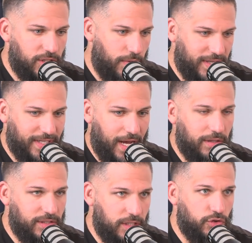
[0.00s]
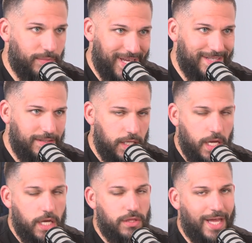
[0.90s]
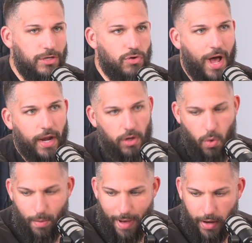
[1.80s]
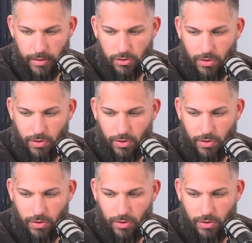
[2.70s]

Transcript: thoracic outlet syndrome, is, then you know how to go about it.